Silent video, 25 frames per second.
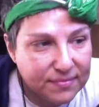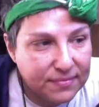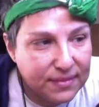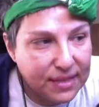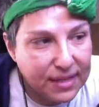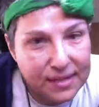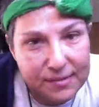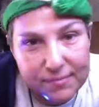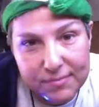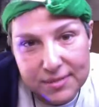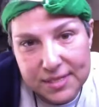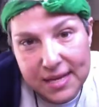
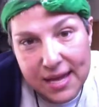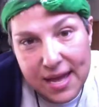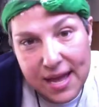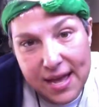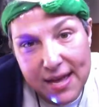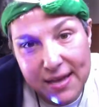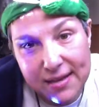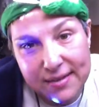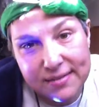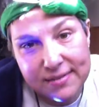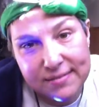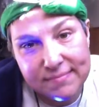And I'm
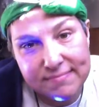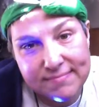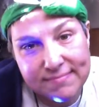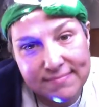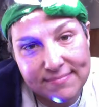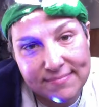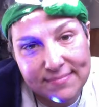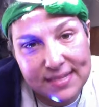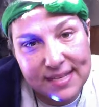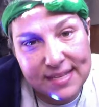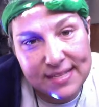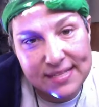sad
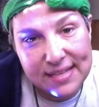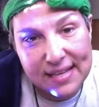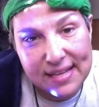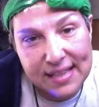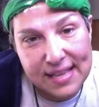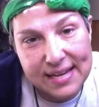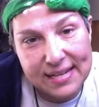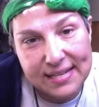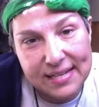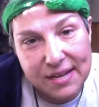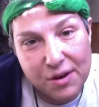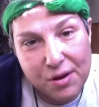because I
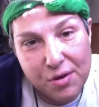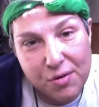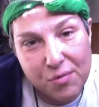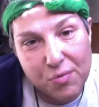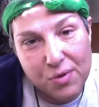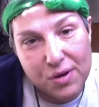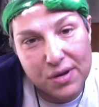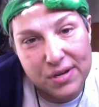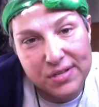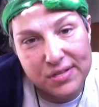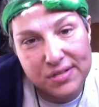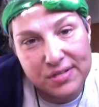liked how it
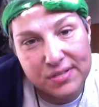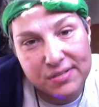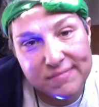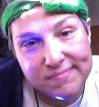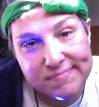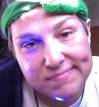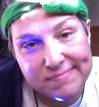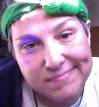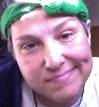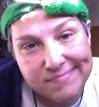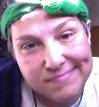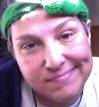was.
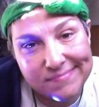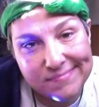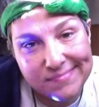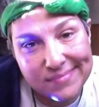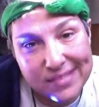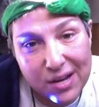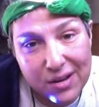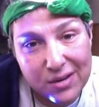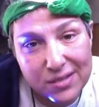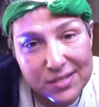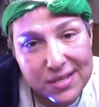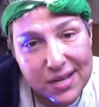
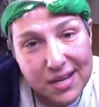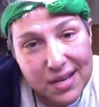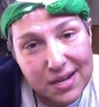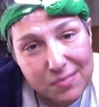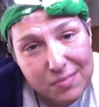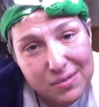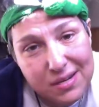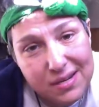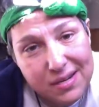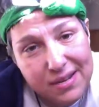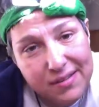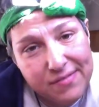Now it's got to
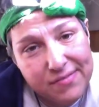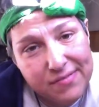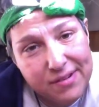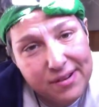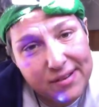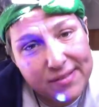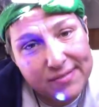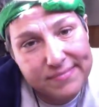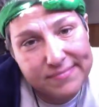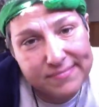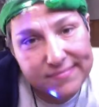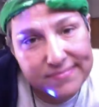be different